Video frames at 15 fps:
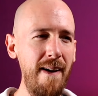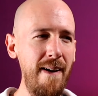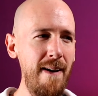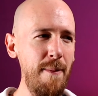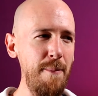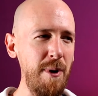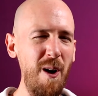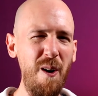
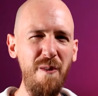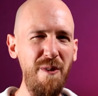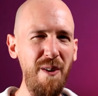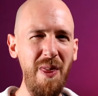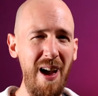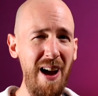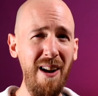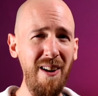go for
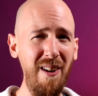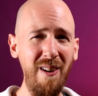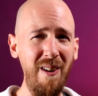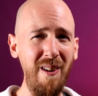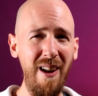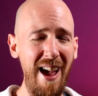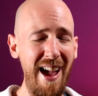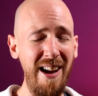that
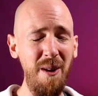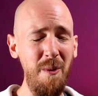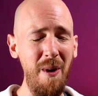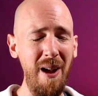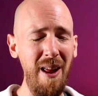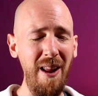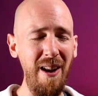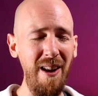
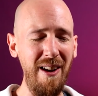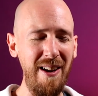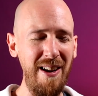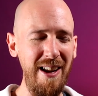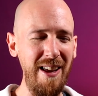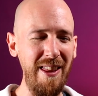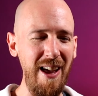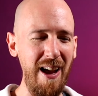anywhere
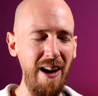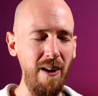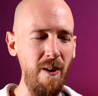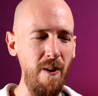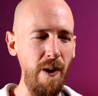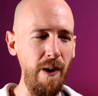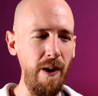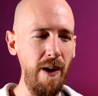near that
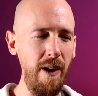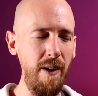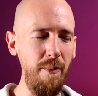long.